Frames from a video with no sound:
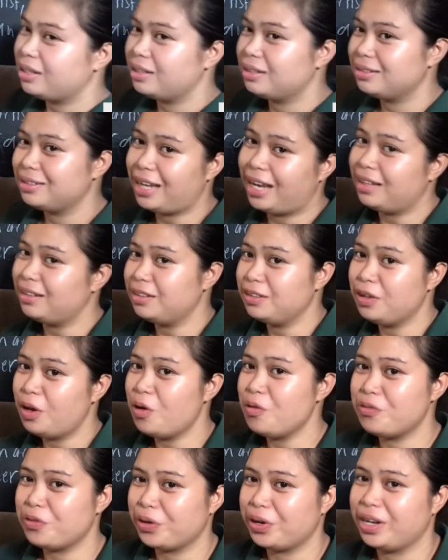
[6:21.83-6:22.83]
Dailyn
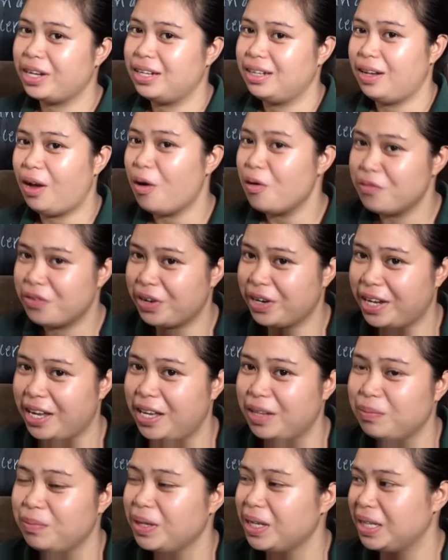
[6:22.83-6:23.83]
over and over
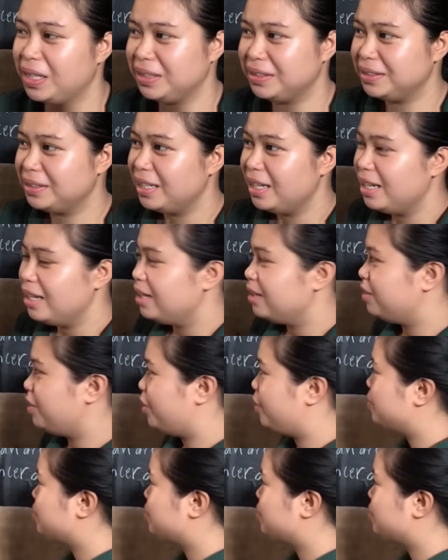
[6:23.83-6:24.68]
again because there is